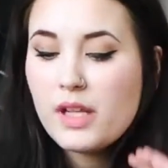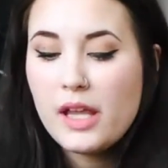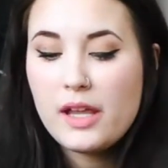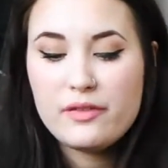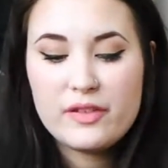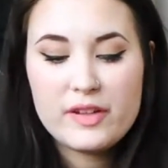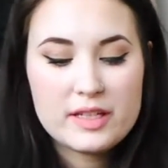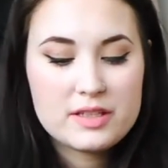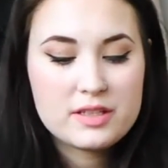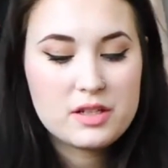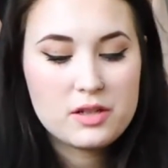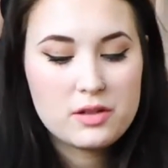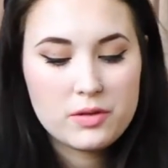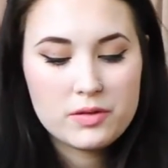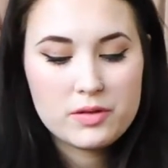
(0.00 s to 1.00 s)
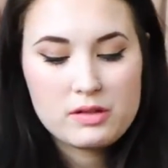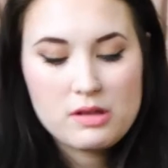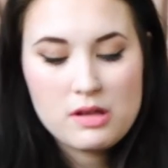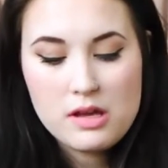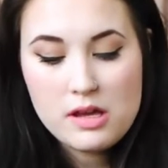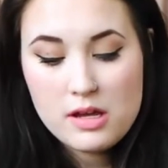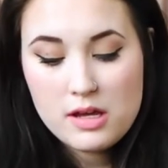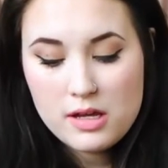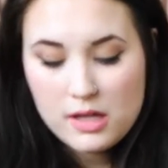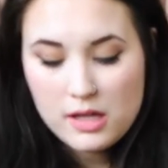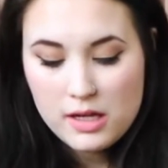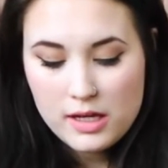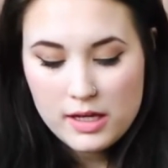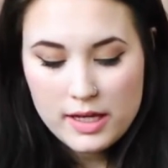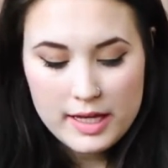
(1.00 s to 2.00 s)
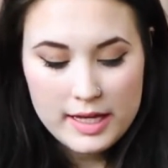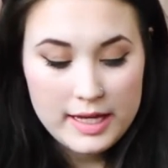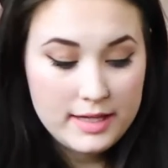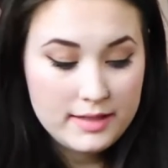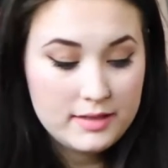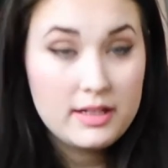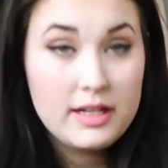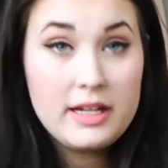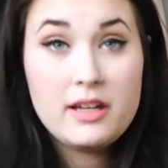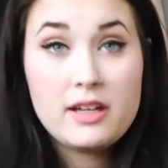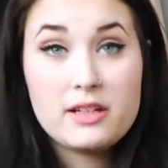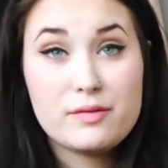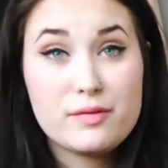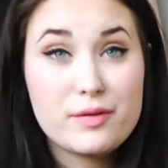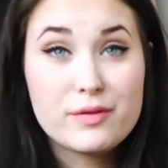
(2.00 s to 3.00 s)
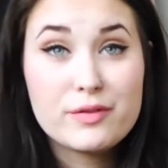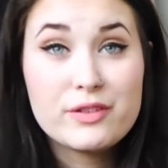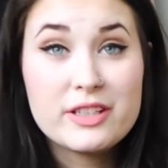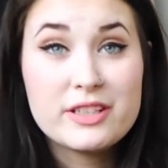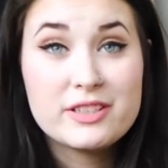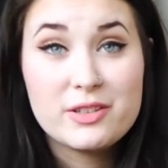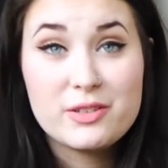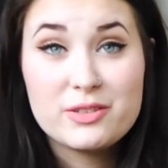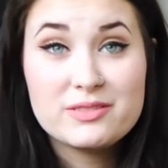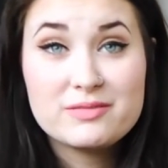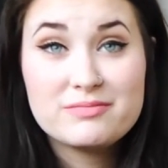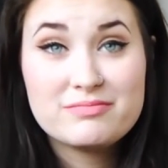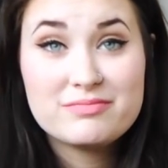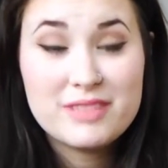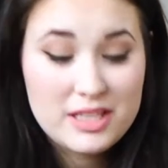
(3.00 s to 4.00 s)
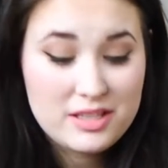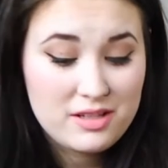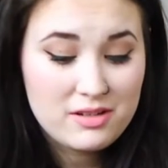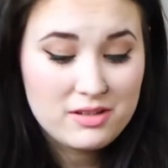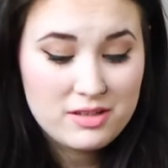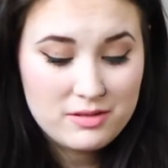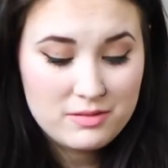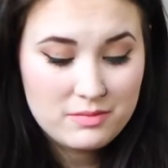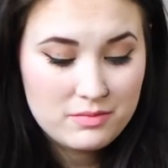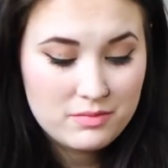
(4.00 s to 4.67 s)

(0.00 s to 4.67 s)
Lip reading: I think it's cute, and I got it for free, so that's awesome.